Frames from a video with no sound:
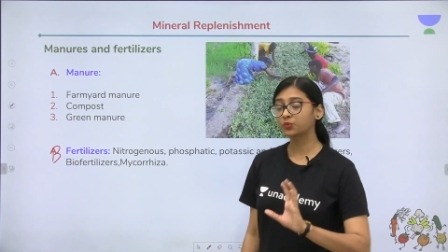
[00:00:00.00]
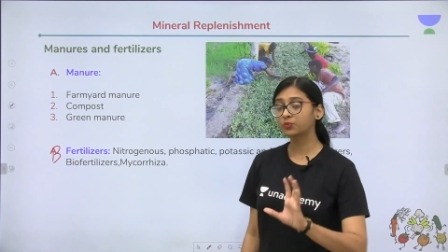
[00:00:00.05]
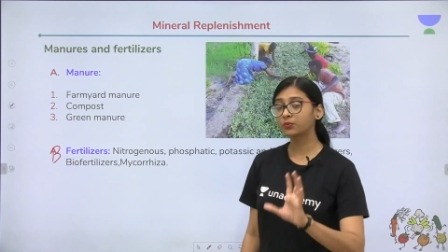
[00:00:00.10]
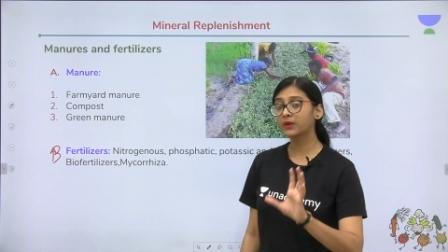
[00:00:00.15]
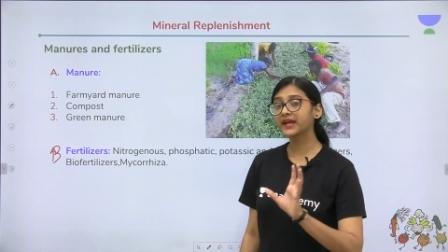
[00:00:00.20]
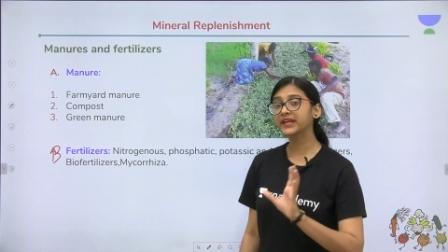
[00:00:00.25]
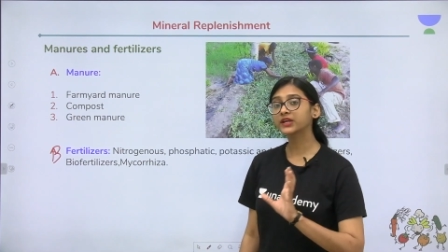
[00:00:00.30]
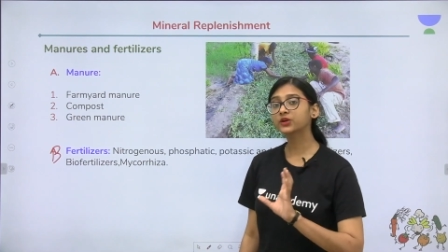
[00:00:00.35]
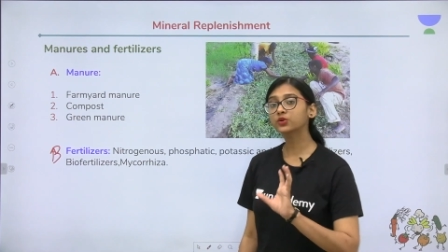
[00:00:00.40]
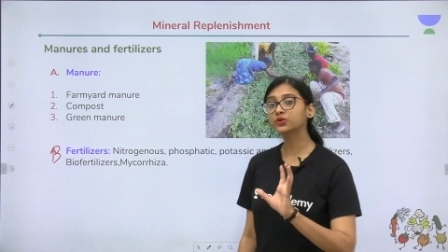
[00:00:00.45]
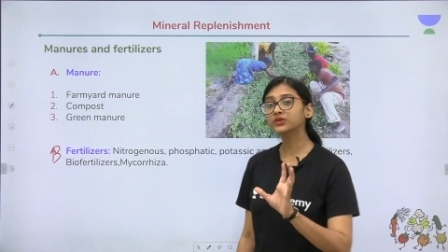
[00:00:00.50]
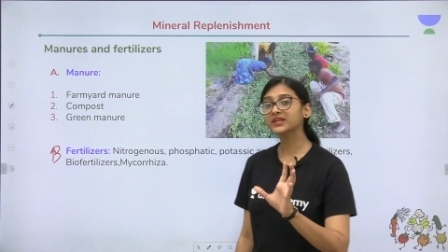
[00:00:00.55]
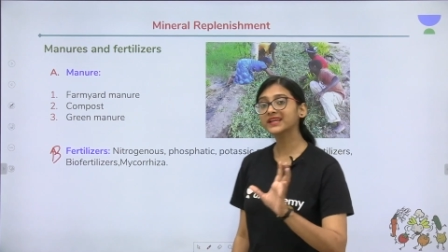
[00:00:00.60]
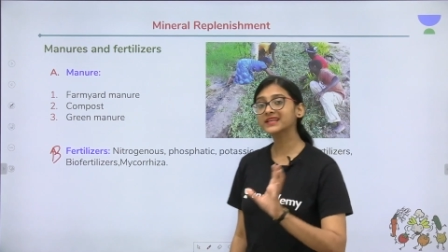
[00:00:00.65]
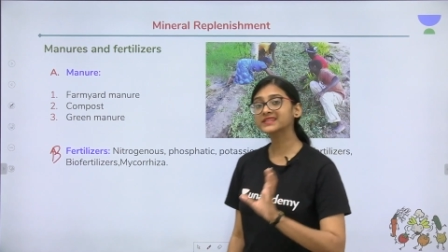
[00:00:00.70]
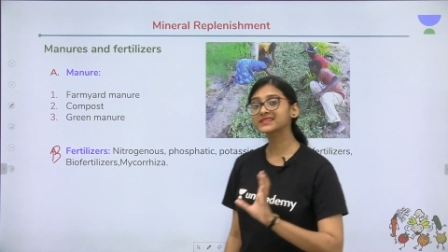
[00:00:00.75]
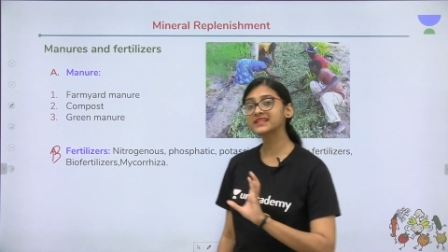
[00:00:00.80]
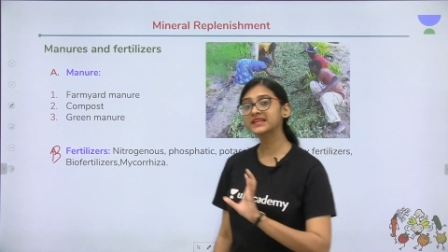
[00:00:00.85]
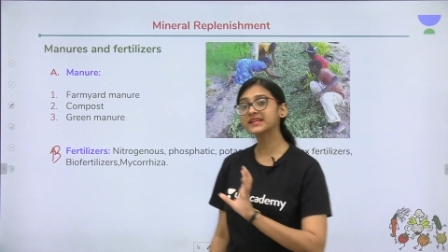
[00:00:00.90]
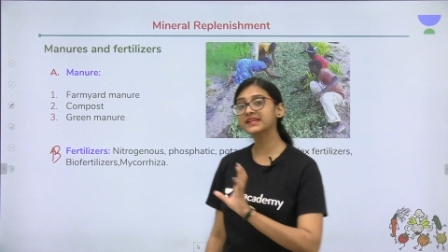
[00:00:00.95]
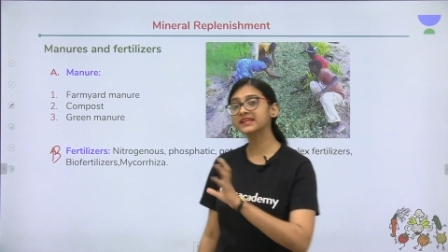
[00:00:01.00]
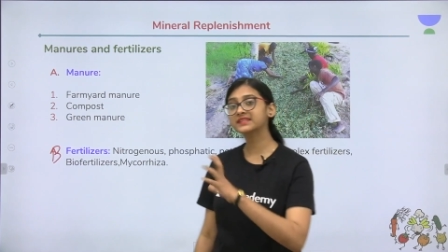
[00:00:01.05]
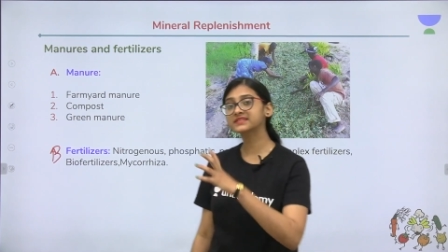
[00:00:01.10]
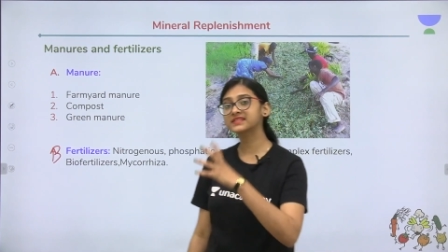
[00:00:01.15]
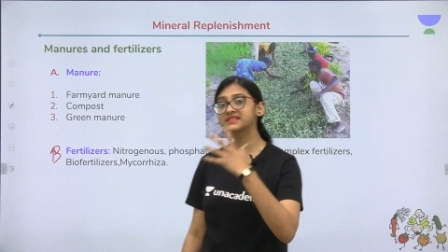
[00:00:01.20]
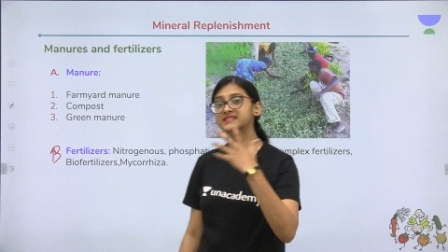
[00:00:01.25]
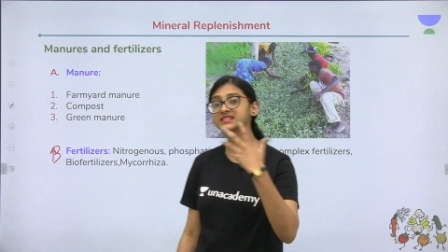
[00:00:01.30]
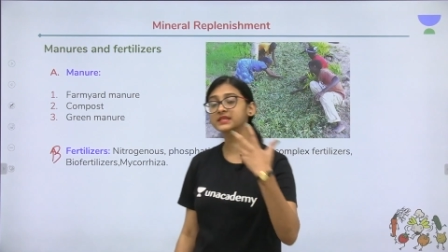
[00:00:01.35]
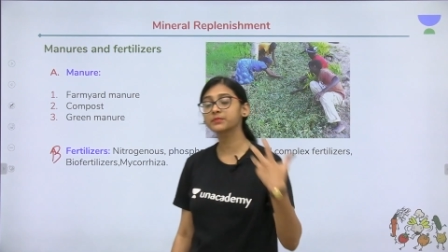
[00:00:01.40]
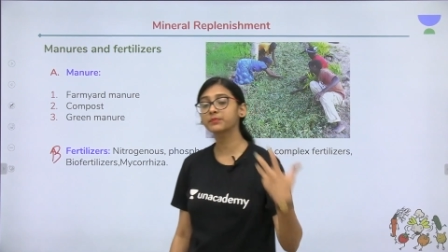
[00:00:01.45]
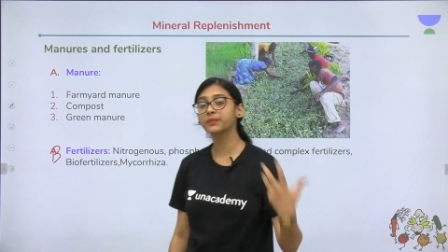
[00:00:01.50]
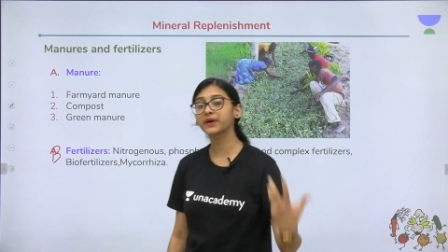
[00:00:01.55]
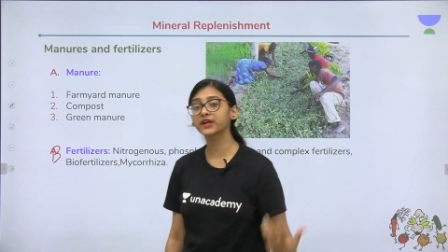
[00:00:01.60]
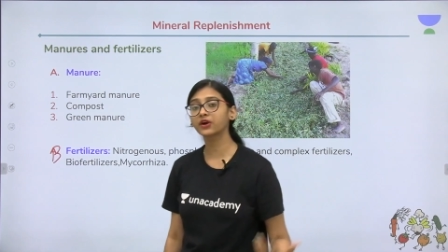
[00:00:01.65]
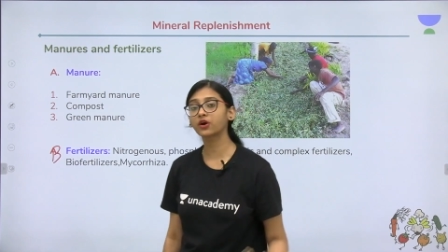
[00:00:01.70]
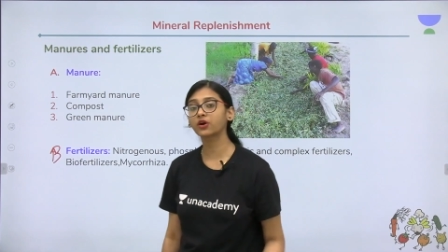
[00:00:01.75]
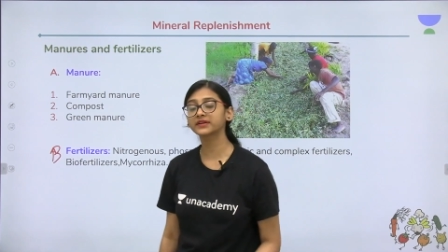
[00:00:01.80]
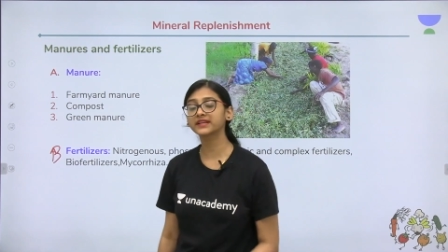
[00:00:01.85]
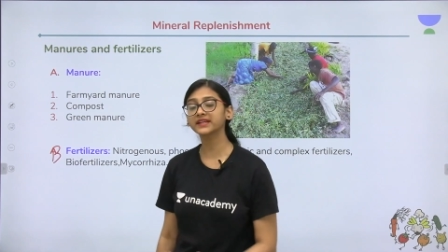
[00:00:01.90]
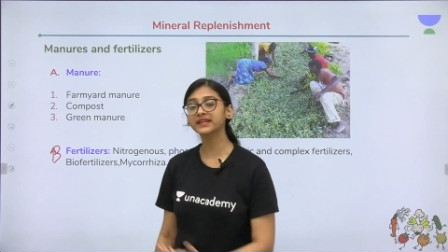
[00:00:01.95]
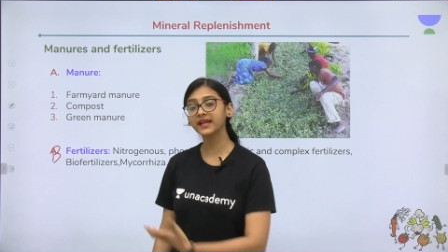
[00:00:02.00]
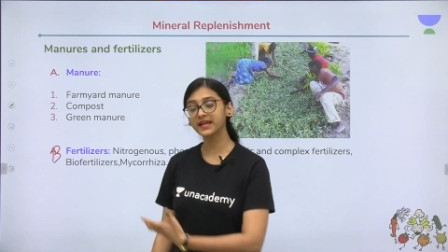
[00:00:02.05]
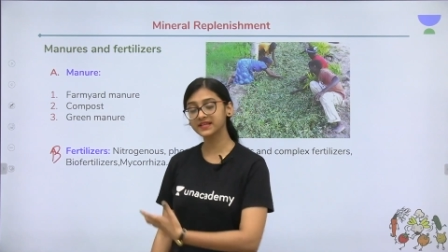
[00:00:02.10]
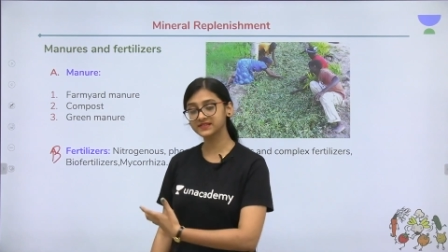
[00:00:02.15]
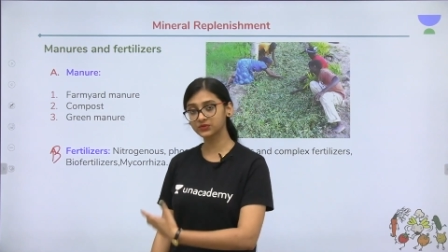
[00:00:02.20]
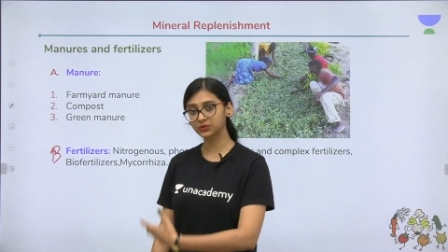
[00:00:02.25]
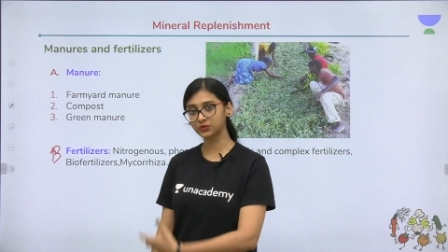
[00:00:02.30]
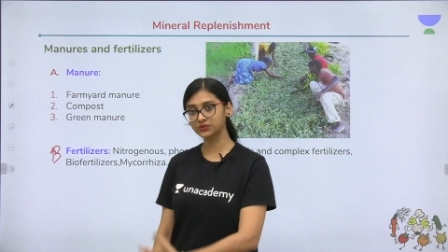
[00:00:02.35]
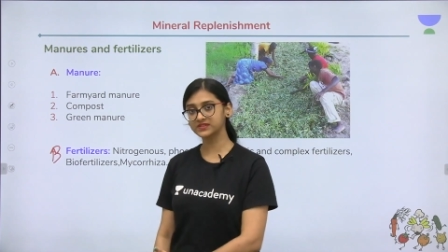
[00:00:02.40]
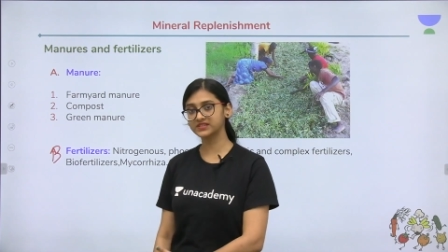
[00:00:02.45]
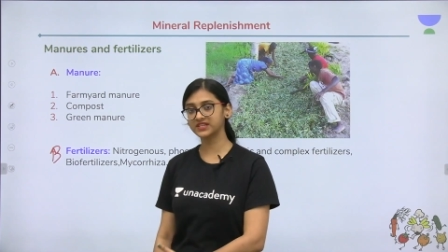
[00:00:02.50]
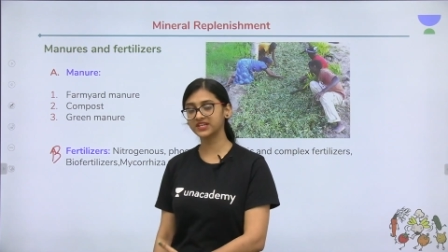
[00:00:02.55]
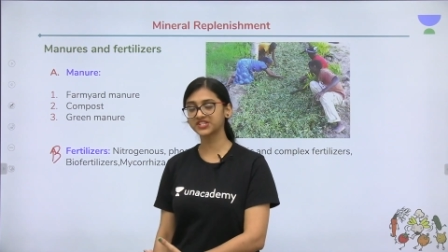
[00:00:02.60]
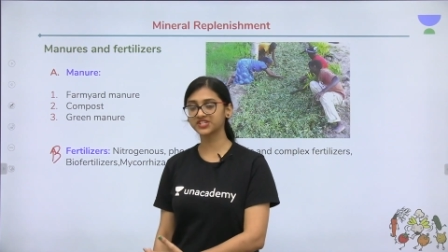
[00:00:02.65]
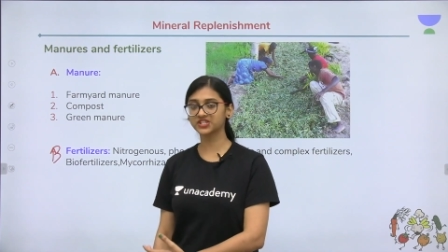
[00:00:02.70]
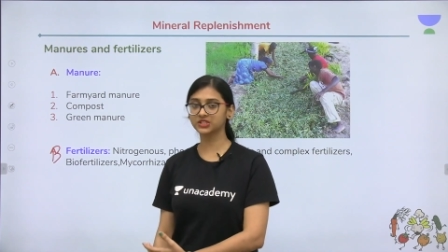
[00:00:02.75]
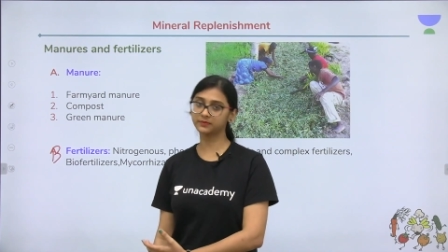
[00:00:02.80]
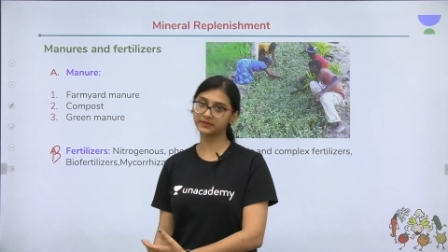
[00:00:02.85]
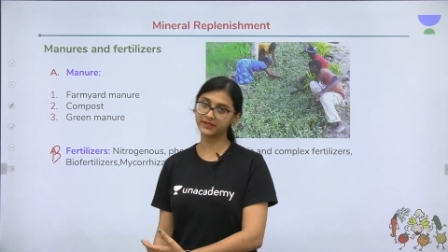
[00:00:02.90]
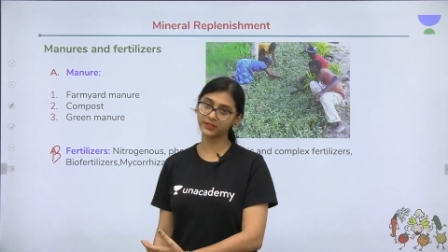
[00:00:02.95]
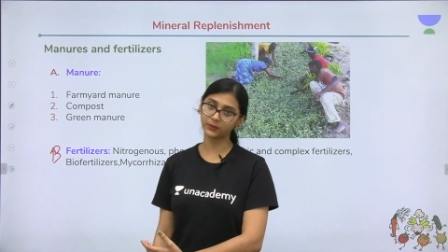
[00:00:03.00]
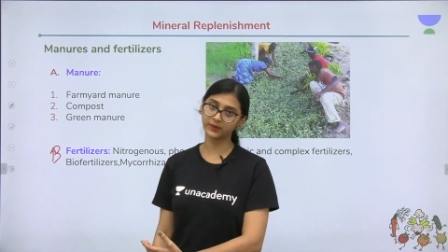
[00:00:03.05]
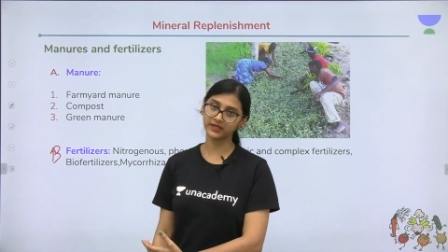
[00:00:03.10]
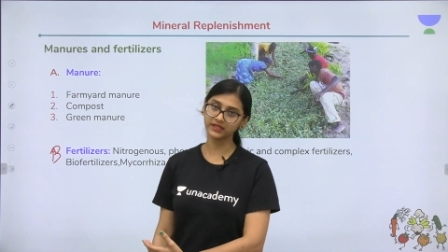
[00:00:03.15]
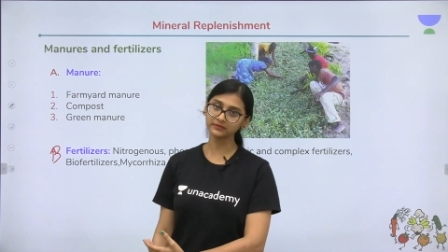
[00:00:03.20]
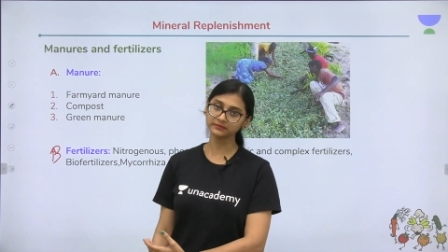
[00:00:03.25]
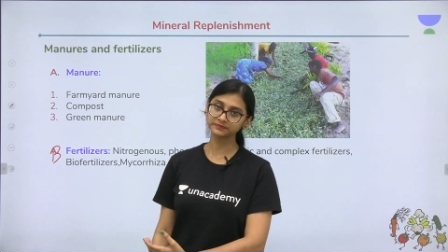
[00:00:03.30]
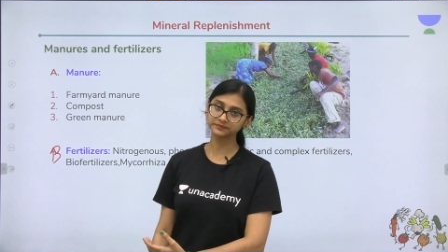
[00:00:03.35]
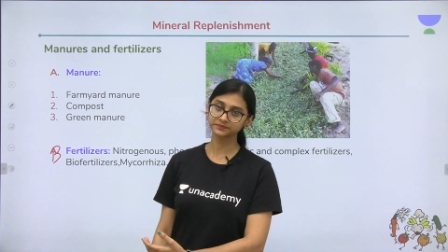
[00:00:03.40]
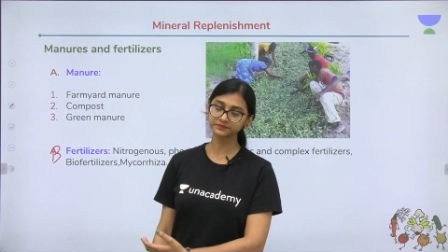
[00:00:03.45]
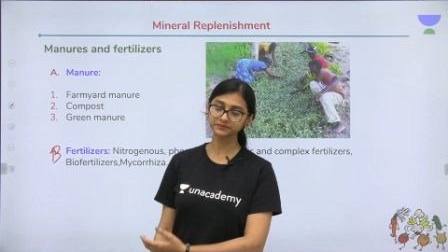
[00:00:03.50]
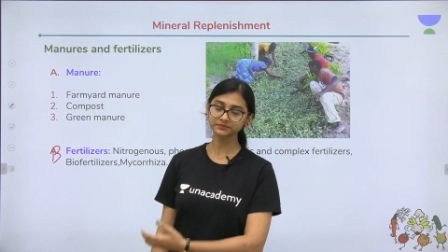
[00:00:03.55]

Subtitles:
mycorrhizae is a symbiotic association between